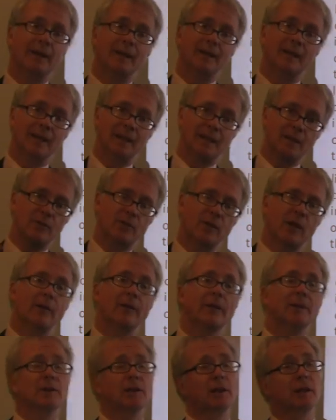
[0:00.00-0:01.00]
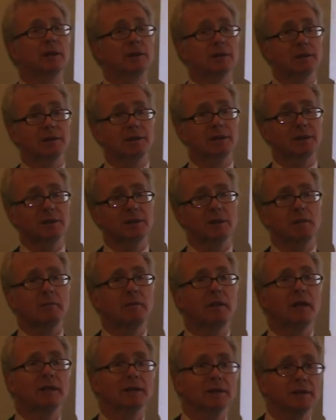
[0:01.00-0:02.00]
Yet if our education system
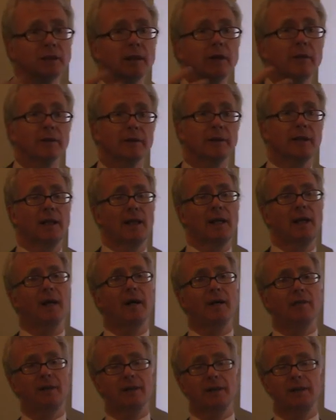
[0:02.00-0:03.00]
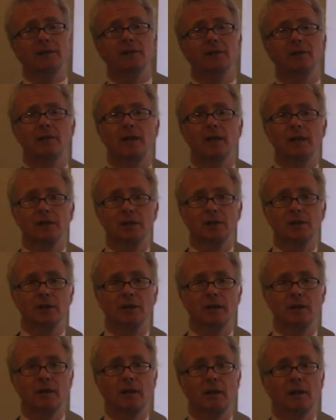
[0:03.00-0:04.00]
does not allow that interaction,
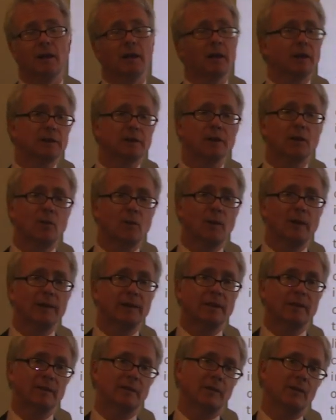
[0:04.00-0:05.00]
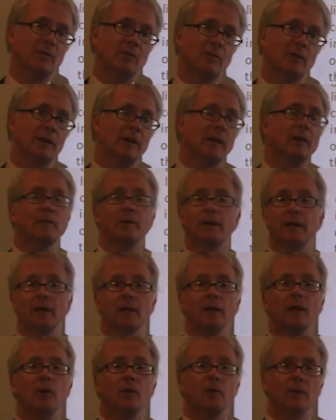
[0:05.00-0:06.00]
it's no wonder that when we
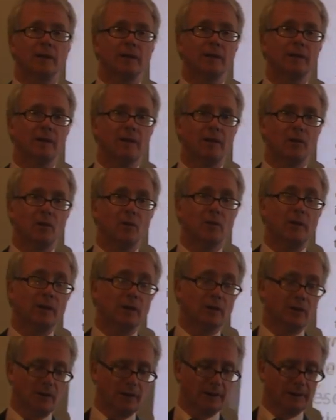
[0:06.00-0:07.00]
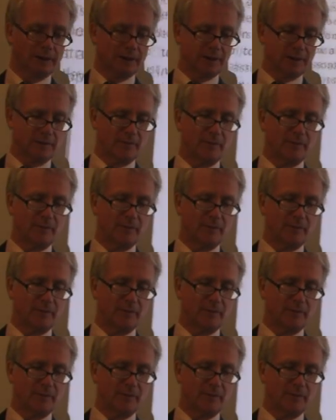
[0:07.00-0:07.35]
get older, we don't listen